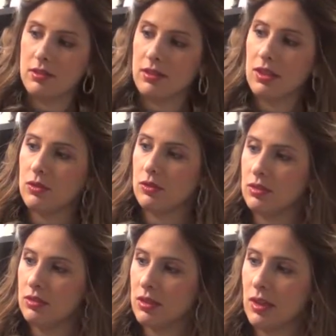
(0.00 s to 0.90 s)
No.
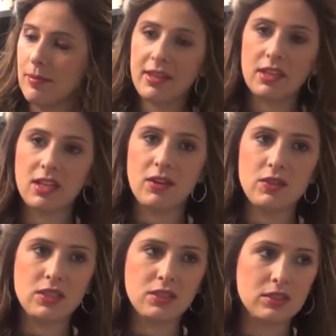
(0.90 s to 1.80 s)
How am I going to get
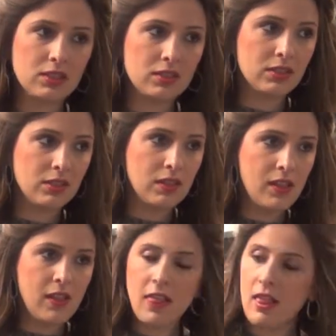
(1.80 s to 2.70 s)
results?
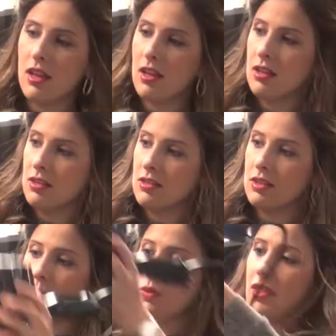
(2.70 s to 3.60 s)

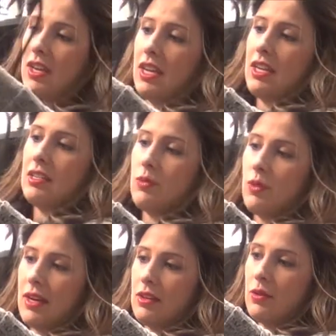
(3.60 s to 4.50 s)
So this,
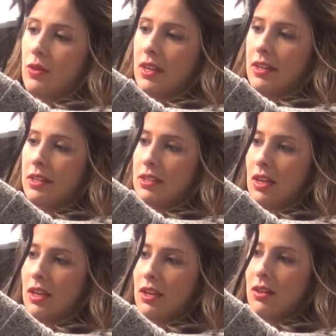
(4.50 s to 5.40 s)
when I do this,
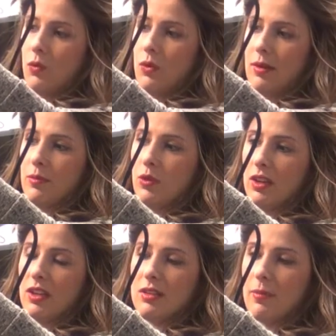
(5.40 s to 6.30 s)
what I'm
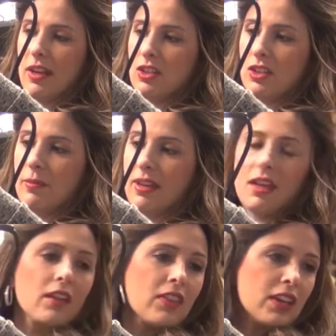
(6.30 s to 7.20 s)
doing is I'm actually
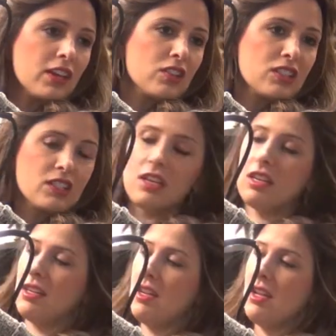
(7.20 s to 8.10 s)
making the hair stick
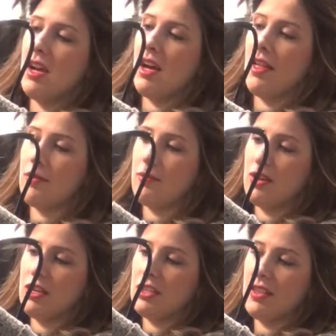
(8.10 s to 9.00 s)
on the
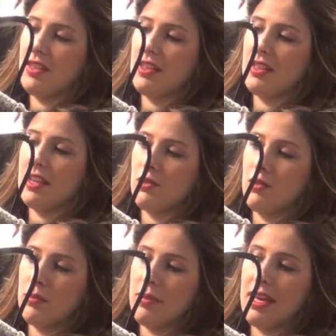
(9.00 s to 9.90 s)
brush and then let it
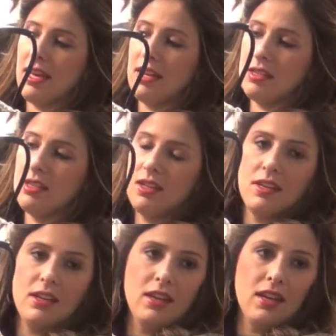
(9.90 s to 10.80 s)
roll back
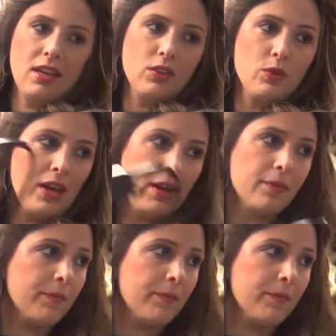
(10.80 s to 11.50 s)
and do that.